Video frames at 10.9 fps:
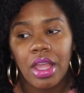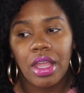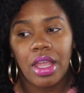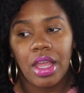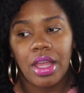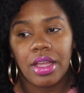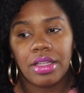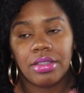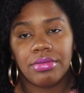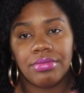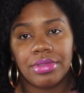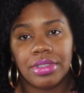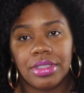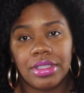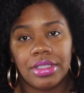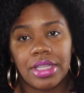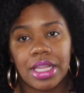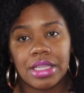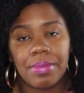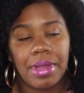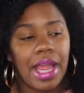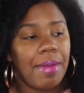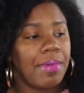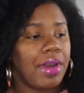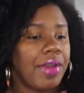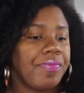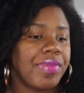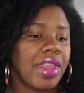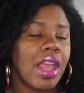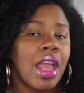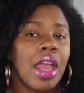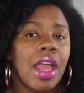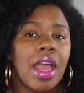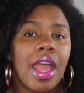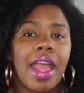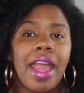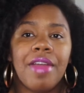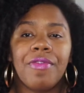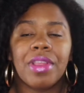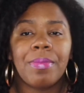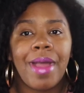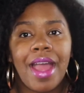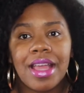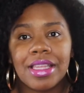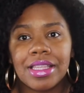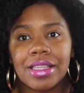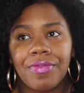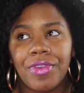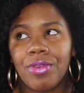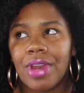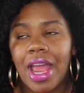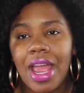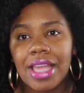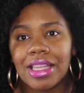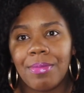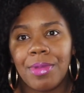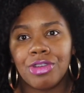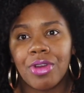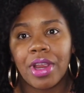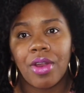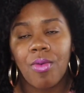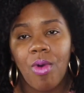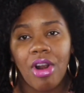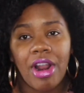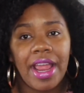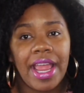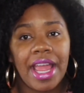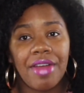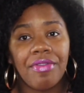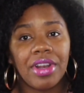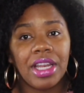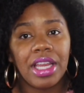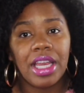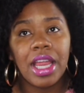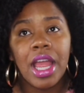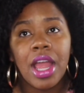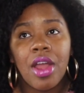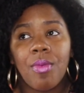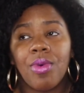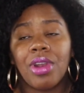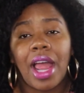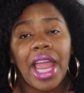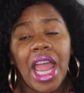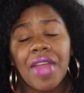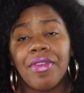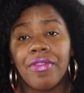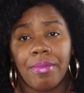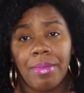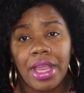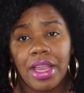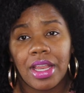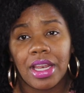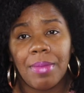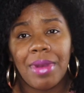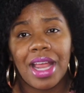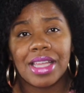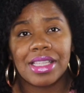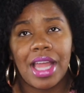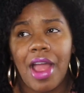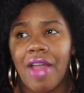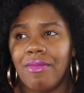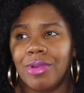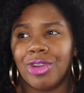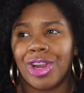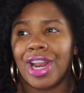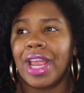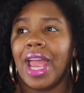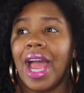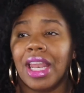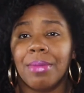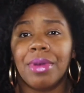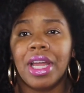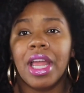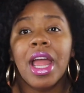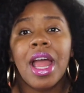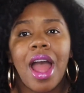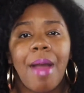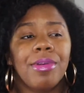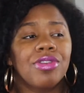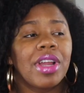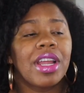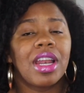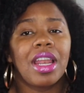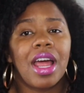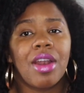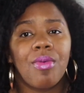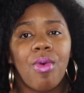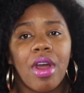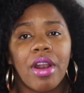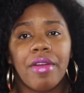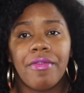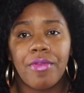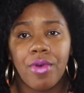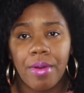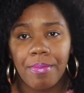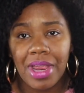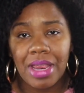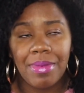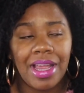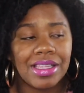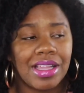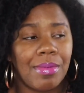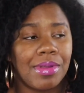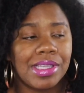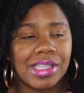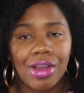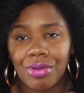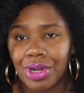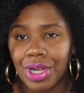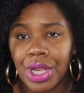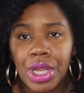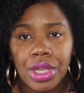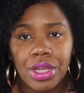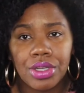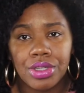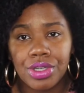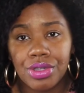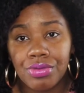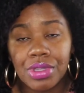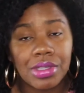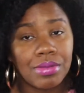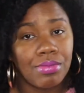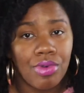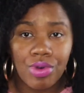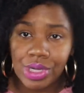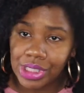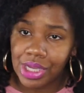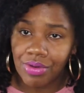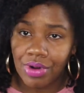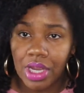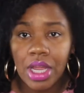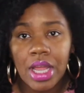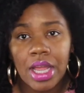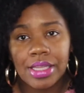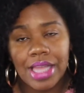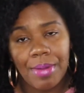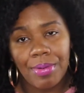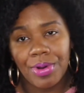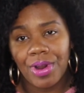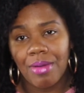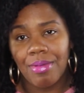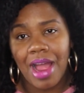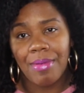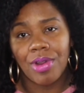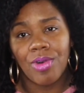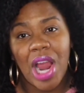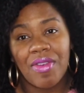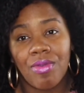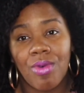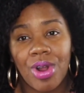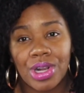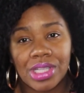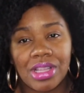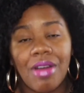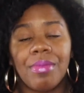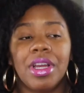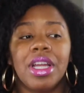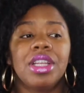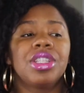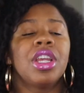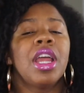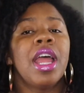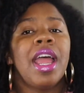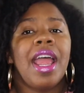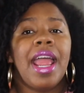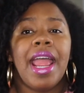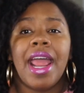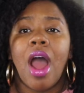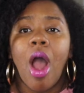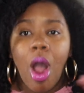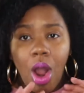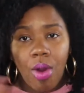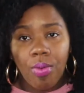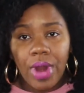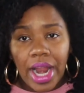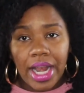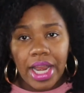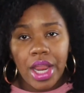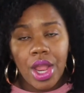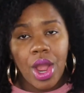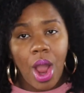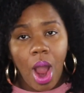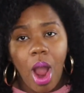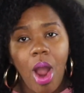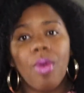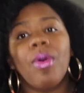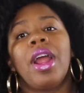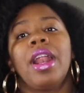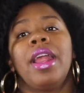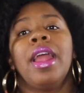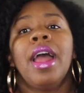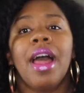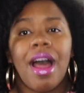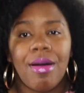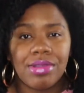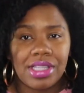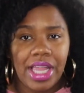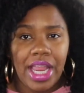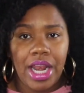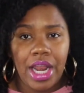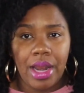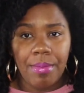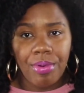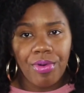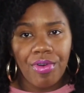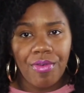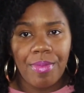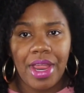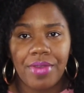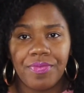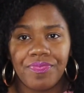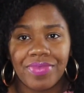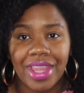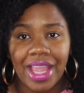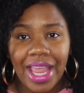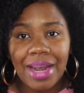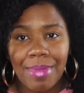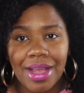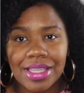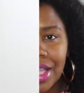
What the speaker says: yeah, that's been happening. And for the past few days, I've been drinking water heavily. Well, like heavy for me. Let me not say I haven't been drinking a gallon, but I've been drinking a lot of water for me because I'm a soda, juice, more soda type of girl. But I've been craving water so much. And already I'm seeing an improvement in my